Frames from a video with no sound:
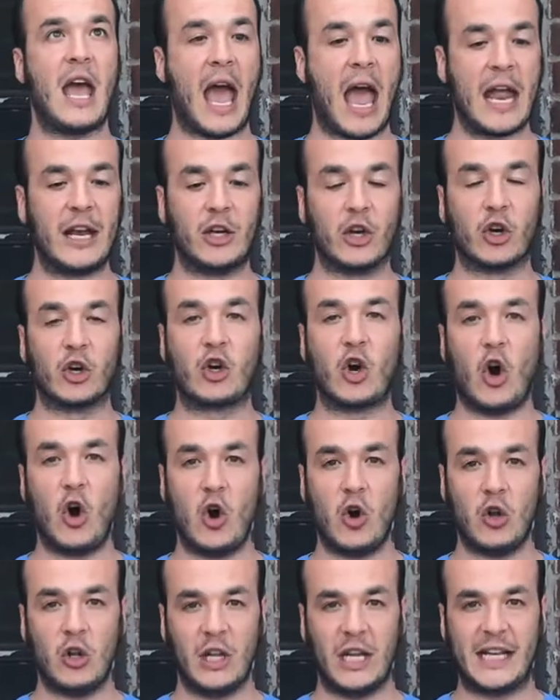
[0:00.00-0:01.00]
And your
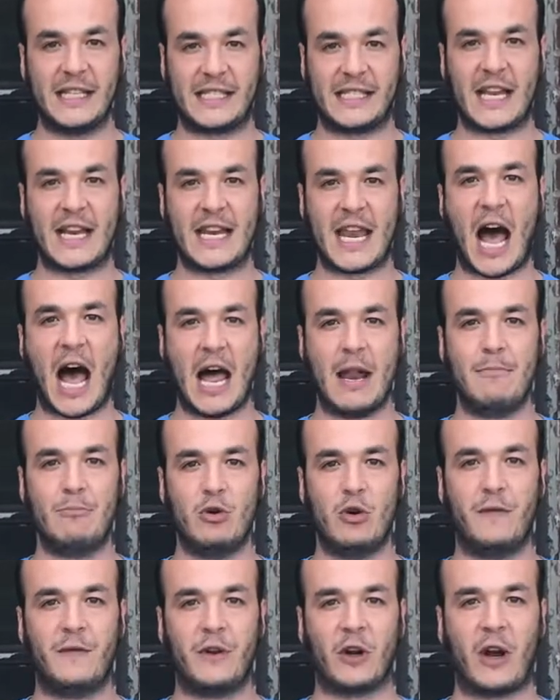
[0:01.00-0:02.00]
goal is to not
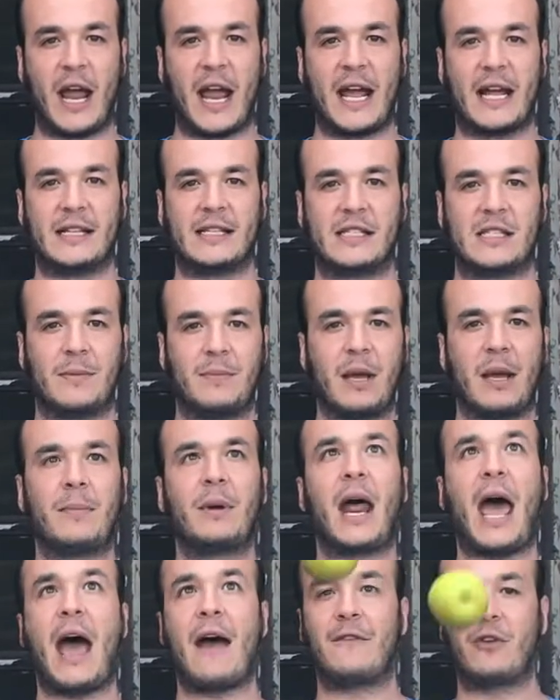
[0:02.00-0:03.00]
move your hands, to be able
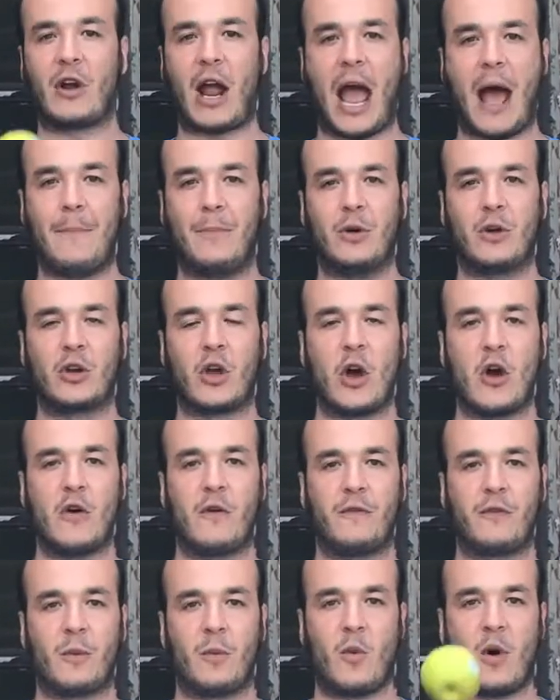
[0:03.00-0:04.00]
to have your apple go
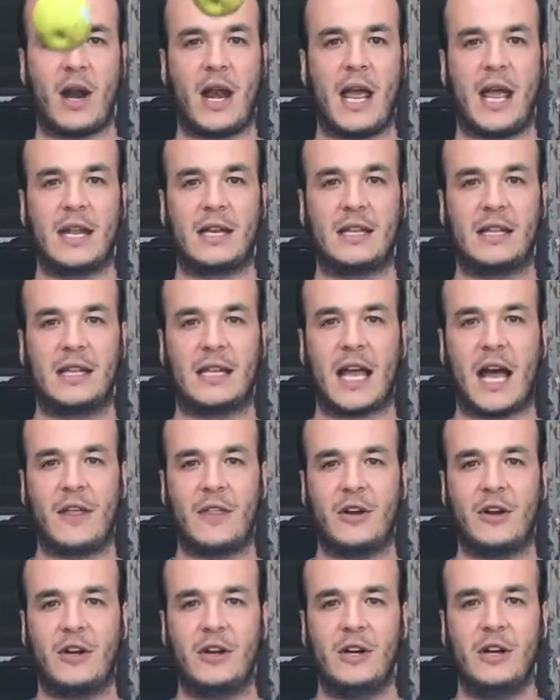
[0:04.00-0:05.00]
from one hand to the
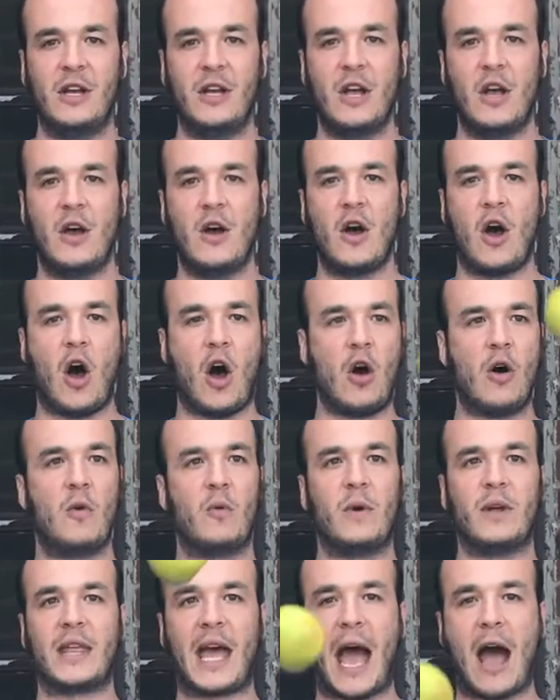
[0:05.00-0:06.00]
other
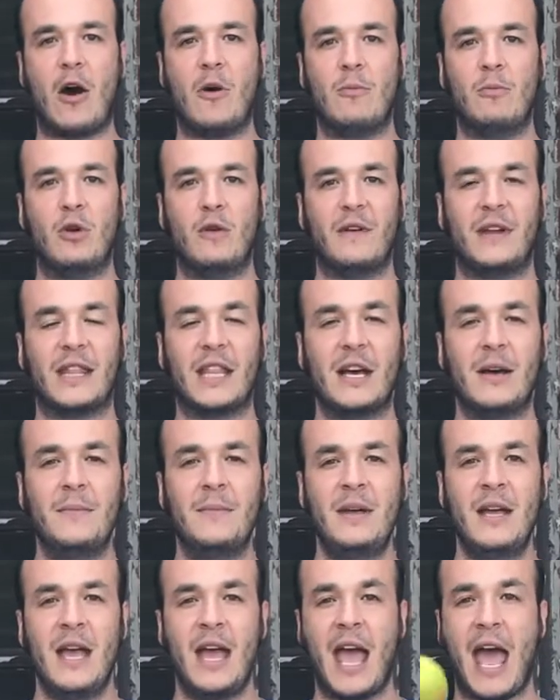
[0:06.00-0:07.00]
without moving
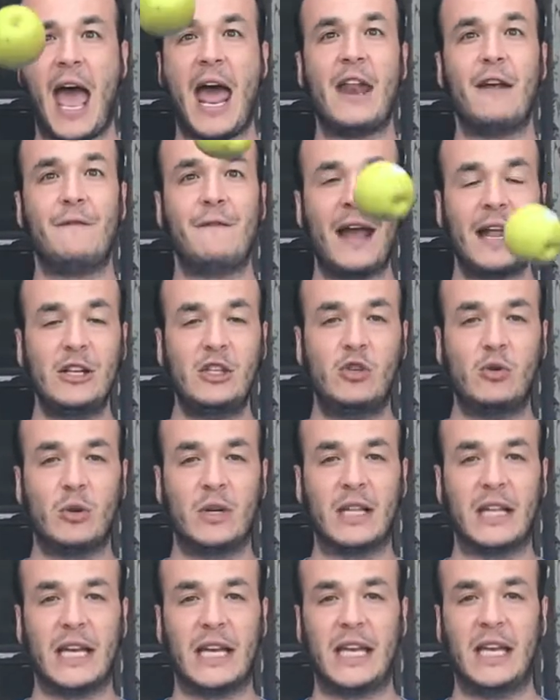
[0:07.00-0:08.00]
them. And
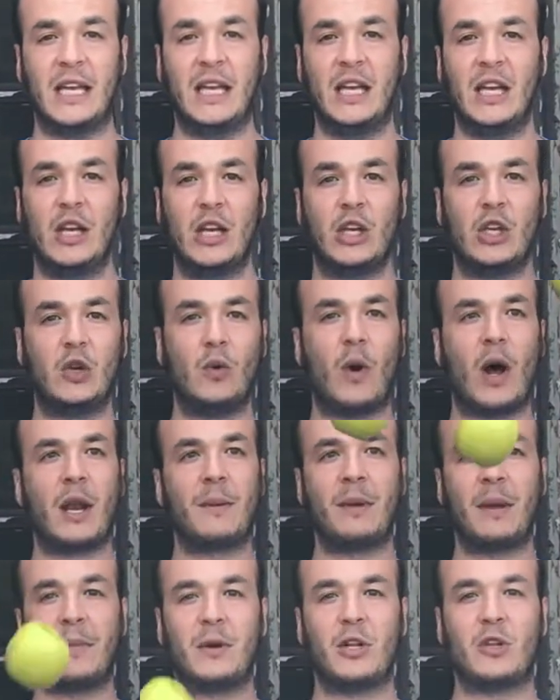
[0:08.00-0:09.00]
eventually, you want
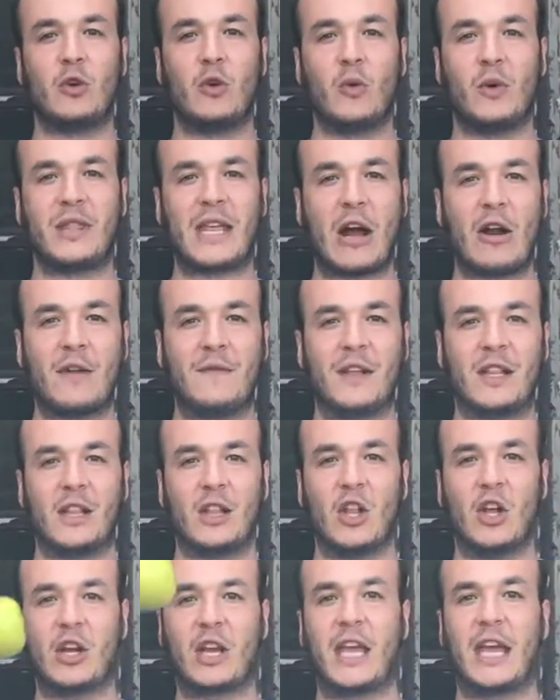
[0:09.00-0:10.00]
to be able to do it without even
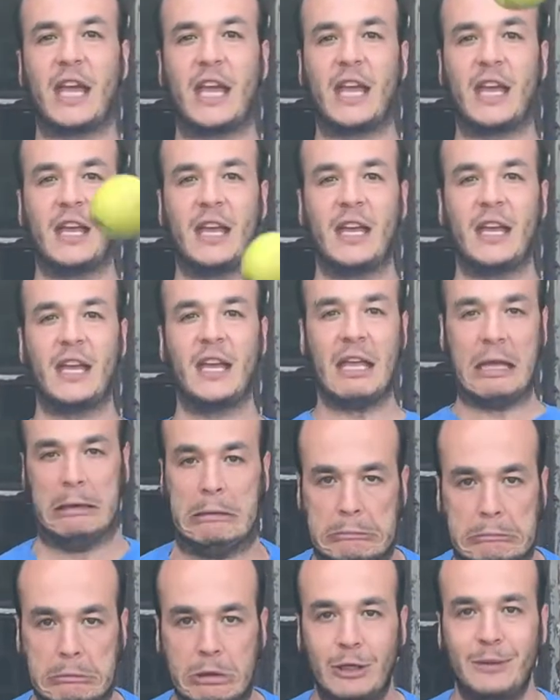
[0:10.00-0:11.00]
looking
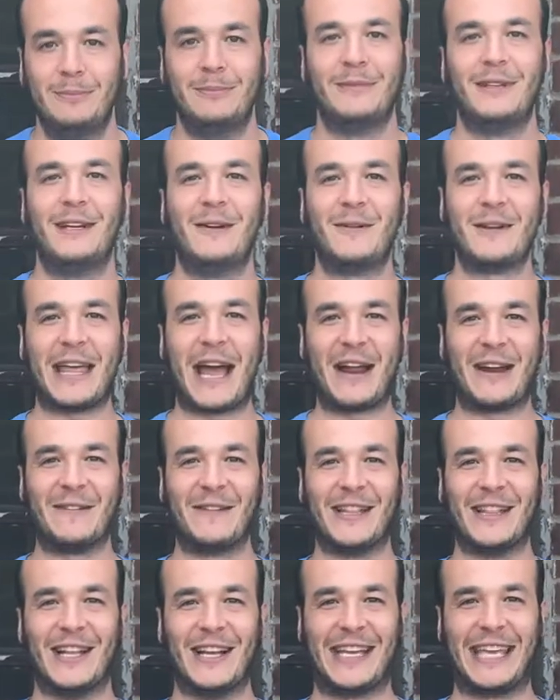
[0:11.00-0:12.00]

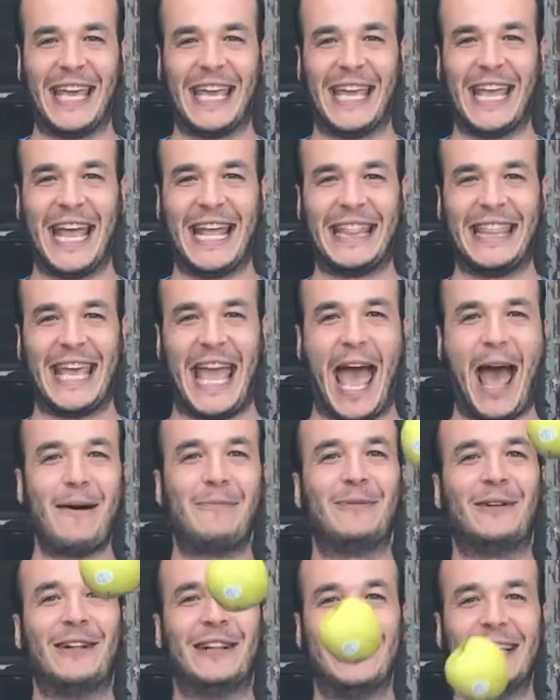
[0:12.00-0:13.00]
at the
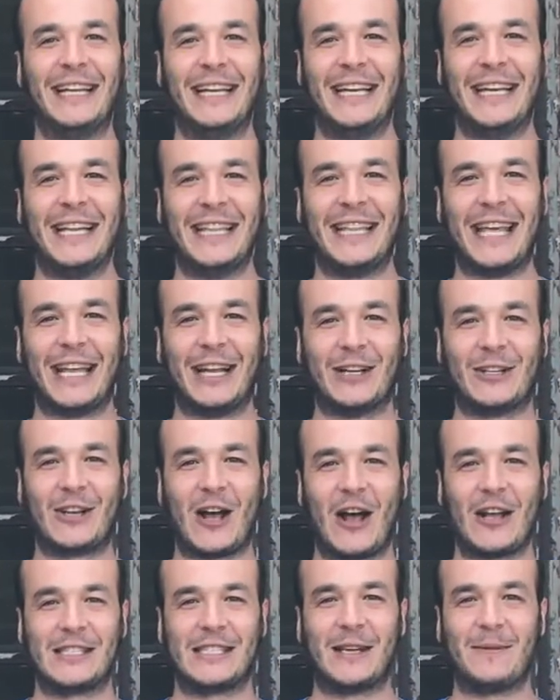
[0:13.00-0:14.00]
apple that you're
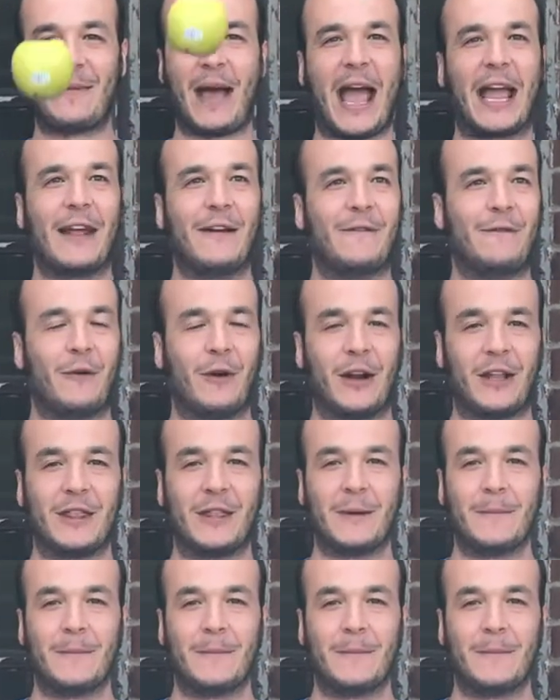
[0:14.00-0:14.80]
tossing back and forth.